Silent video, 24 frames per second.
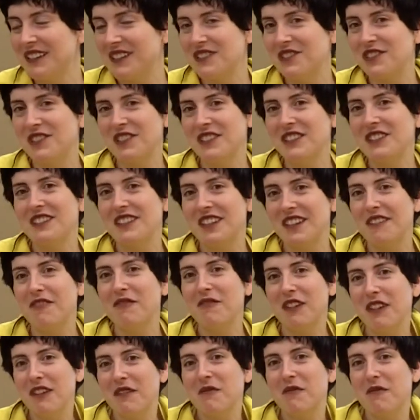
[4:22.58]
It's just that
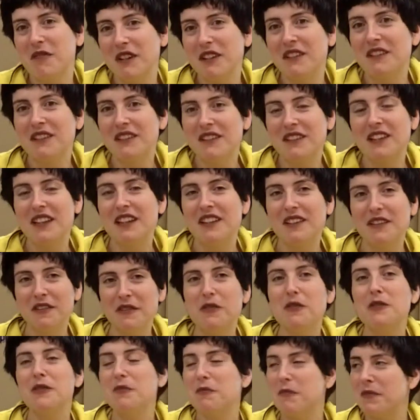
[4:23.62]
we want that
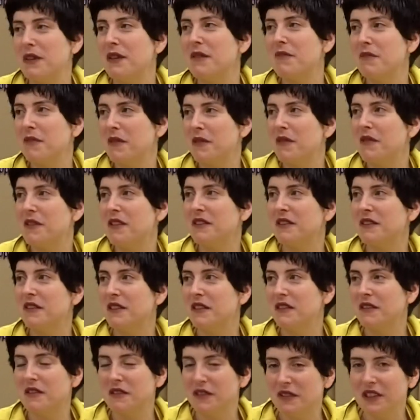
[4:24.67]
good people
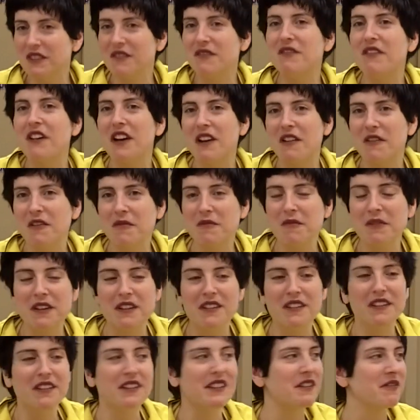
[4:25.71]
in good
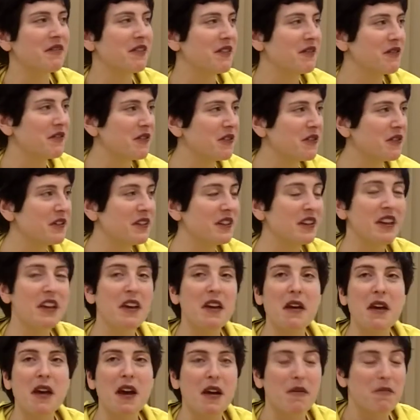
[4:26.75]
environment with good
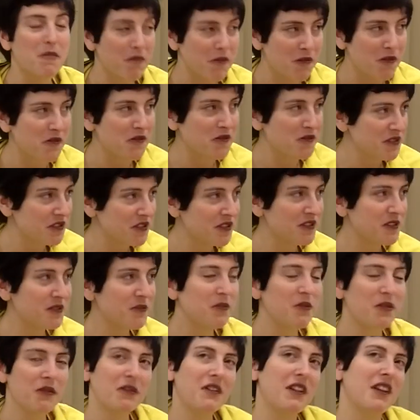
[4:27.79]
approaches
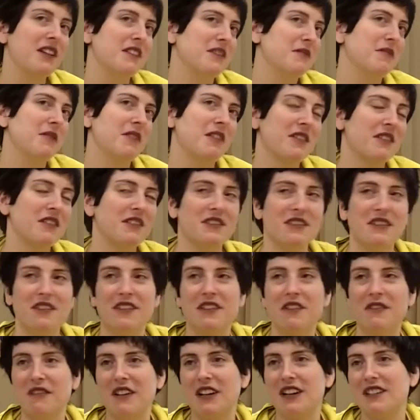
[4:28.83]
will test, because
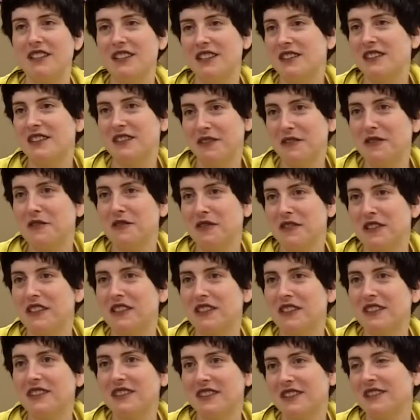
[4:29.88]
otherwise it's
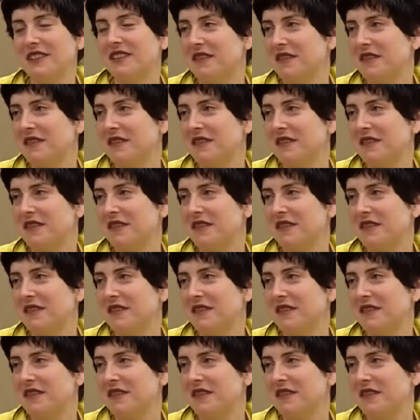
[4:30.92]
useless.